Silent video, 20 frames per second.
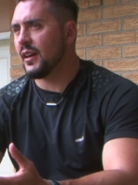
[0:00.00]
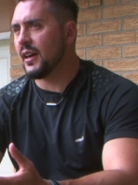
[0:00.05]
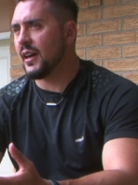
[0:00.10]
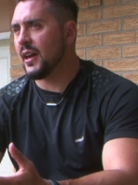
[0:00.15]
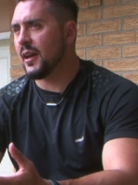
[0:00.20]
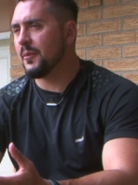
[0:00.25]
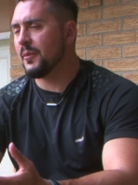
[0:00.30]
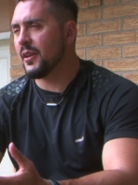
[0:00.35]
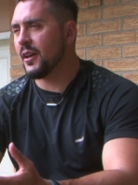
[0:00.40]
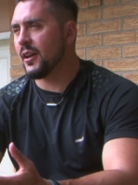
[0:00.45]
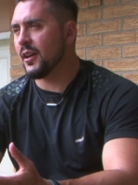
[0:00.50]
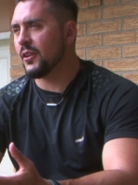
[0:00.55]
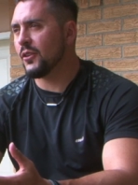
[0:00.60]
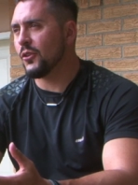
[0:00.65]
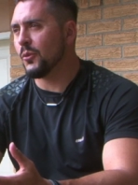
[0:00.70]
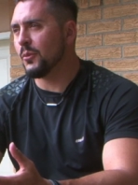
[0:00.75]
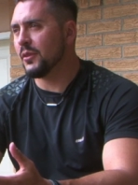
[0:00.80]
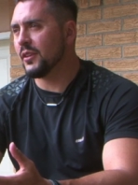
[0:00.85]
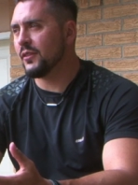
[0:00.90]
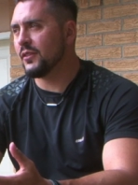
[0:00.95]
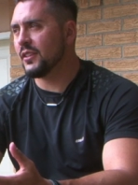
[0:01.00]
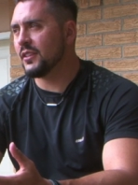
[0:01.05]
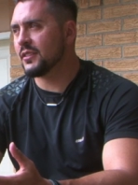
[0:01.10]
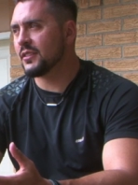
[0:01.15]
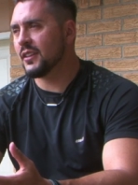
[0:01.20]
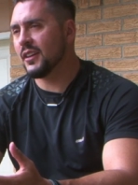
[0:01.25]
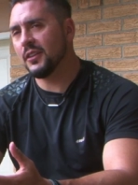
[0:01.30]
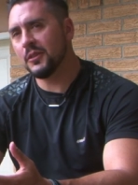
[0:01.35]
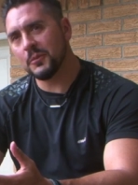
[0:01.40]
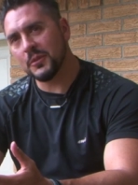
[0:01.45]
I'm not oblivious
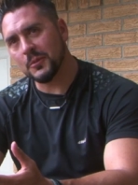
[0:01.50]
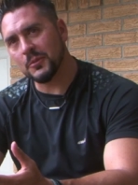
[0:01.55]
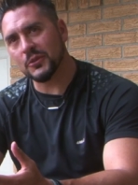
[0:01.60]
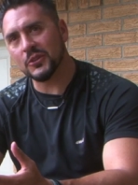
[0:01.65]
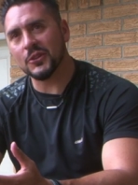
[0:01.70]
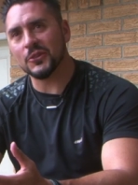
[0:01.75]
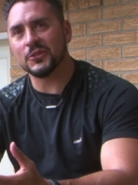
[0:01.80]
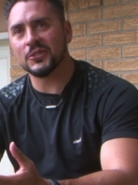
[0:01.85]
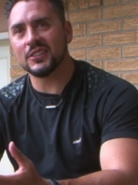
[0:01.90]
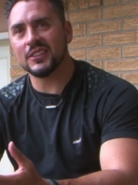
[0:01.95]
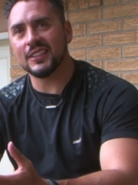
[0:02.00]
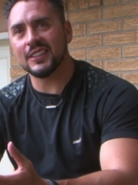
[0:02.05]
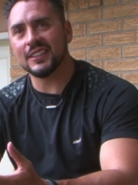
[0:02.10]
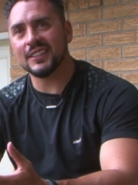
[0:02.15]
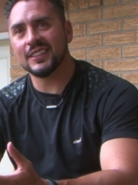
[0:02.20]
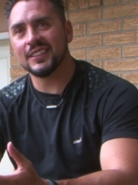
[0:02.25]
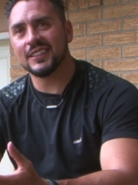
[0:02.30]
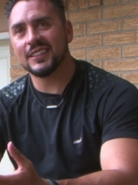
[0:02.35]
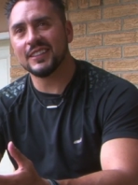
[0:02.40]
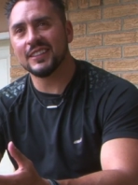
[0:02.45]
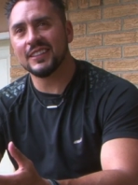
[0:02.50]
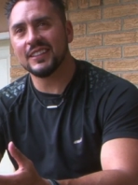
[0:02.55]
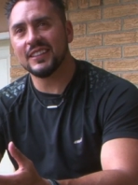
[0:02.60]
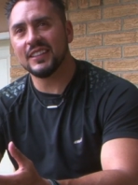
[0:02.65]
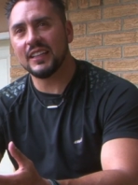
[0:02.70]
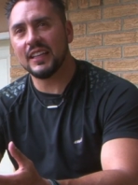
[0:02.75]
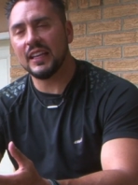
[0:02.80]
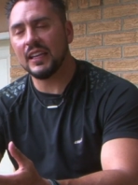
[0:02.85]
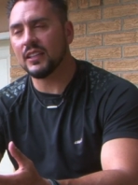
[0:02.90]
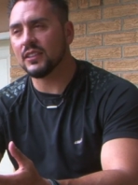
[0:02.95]
to other people noticing it.
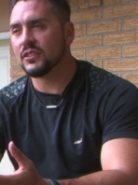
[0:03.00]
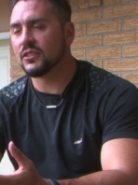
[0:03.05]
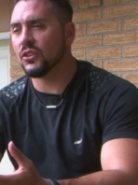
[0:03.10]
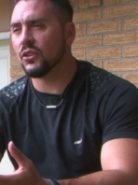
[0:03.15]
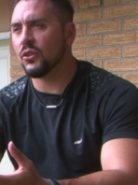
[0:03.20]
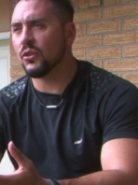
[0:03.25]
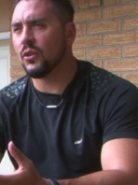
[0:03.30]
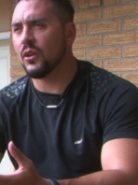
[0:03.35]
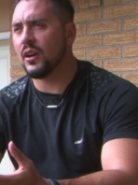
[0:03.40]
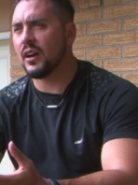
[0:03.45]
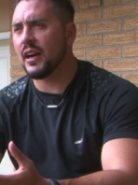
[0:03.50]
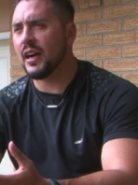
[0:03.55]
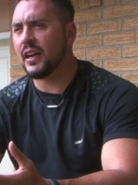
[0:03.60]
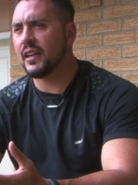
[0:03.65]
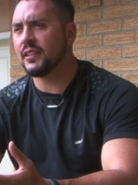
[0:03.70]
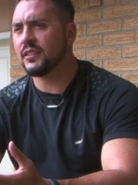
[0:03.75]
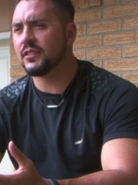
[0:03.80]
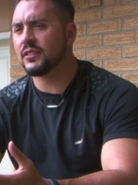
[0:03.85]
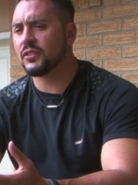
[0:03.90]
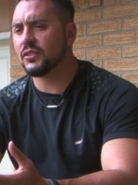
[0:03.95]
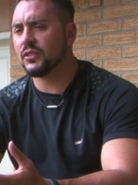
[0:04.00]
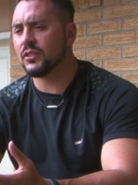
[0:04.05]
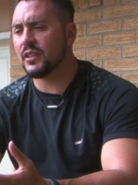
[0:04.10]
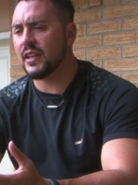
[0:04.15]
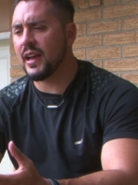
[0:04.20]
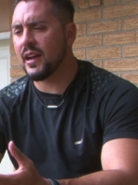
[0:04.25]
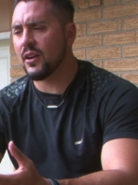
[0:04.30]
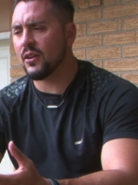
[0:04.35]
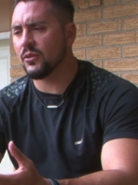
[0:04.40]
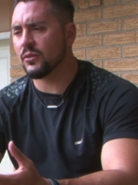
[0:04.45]
And so I stood
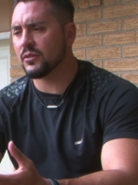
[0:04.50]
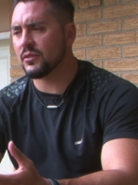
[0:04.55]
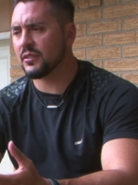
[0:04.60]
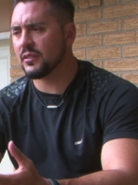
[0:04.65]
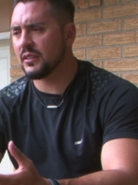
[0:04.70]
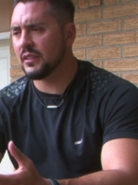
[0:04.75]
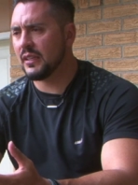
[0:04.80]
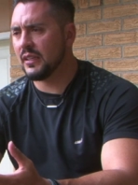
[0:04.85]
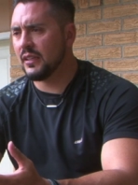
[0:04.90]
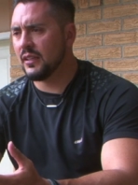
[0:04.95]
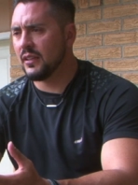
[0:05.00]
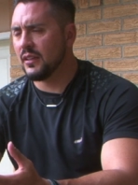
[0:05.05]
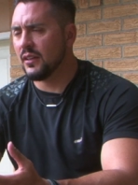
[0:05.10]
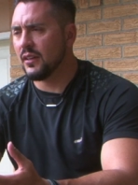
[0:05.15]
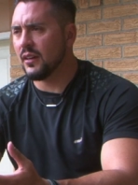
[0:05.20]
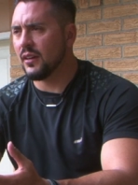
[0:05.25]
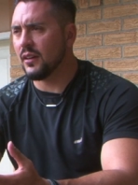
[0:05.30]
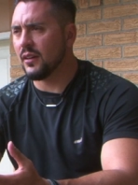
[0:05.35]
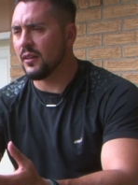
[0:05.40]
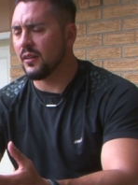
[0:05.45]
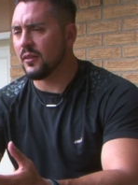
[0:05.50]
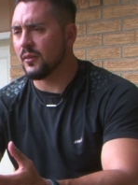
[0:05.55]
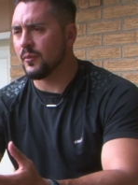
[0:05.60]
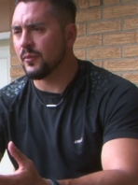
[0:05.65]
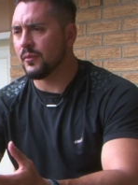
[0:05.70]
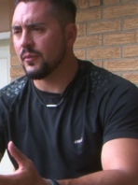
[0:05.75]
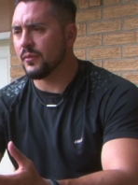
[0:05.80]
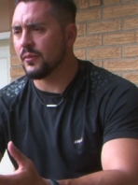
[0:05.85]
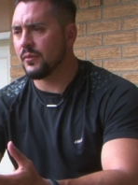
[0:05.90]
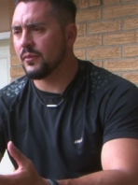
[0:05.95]
out
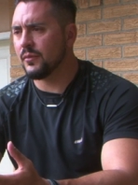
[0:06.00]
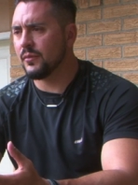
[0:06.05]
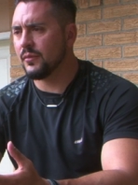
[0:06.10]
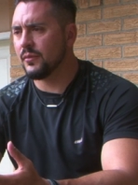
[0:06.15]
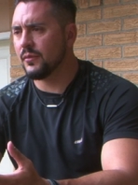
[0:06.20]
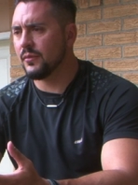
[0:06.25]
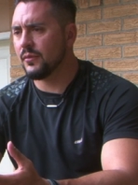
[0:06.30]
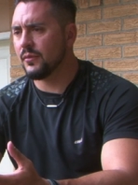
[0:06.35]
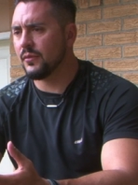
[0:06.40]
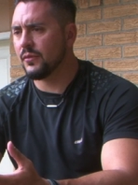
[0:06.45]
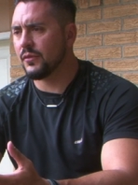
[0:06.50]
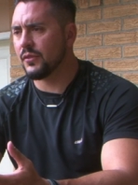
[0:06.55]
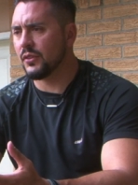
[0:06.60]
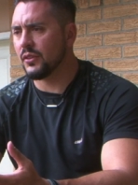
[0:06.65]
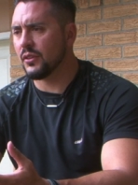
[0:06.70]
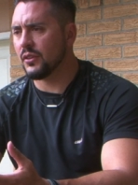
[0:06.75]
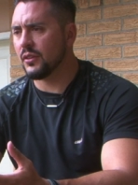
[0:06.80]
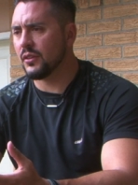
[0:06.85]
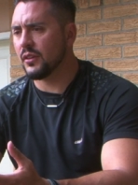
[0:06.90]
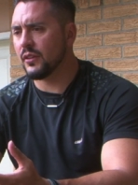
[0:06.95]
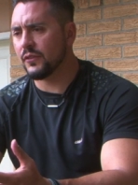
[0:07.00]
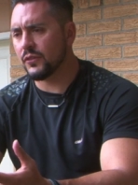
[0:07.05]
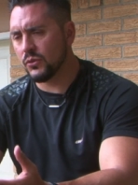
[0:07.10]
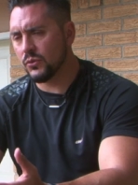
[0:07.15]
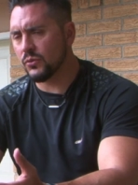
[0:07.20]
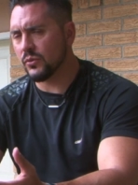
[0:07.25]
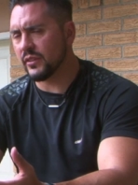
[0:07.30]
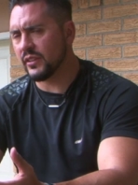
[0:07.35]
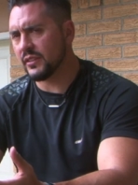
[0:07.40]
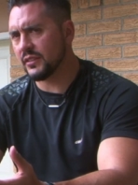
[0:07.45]
for a
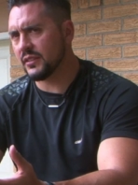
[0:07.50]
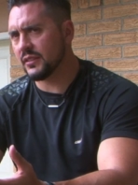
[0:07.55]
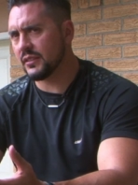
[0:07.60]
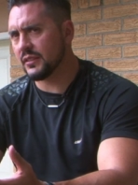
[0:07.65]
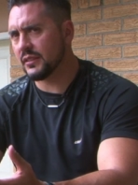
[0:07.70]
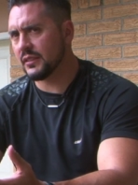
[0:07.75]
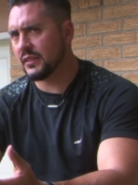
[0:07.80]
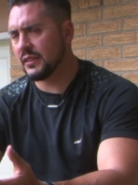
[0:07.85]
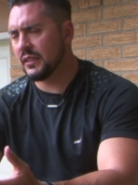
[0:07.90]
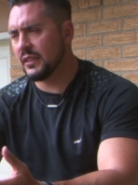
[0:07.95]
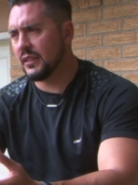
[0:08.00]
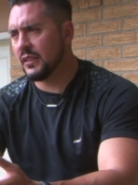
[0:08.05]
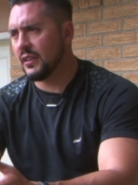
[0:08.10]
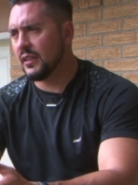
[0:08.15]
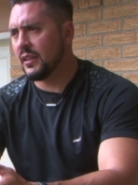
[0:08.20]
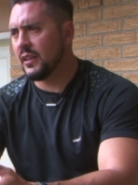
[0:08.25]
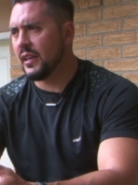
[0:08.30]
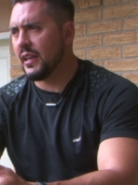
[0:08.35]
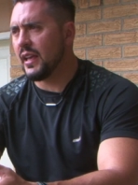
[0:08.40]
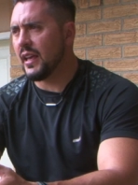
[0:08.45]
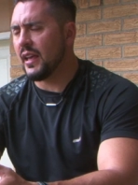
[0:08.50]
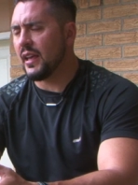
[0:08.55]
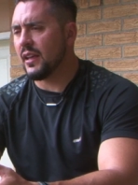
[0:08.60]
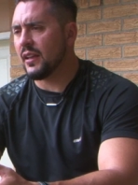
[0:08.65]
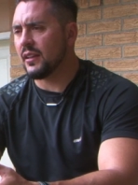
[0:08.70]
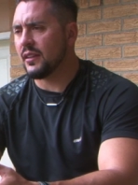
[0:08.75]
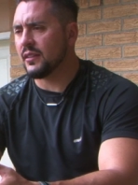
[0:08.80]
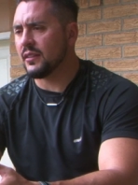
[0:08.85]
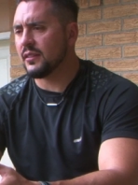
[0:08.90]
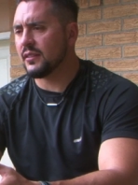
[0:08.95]
few reasons.
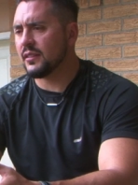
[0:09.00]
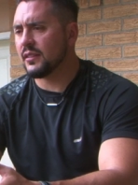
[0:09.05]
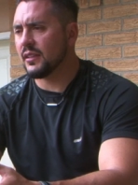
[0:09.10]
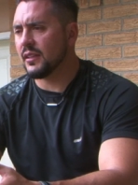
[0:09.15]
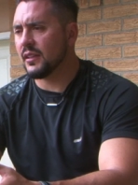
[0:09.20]
And,